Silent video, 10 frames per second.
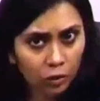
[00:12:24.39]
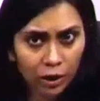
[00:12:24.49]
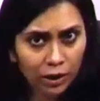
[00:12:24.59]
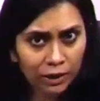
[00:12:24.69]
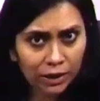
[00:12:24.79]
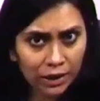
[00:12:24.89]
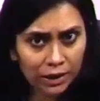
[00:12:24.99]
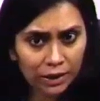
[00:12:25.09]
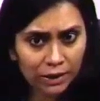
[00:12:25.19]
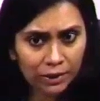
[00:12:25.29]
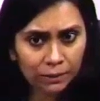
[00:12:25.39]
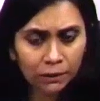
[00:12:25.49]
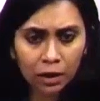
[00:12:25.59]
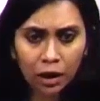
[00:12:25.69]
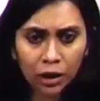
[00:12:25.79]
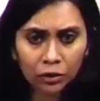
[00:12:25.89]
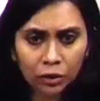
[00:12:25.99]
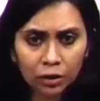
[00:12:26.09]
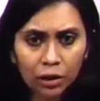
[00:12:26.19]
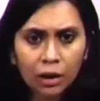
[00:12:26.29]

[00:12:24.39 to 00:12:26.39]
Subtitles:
Got it? In details. Understood?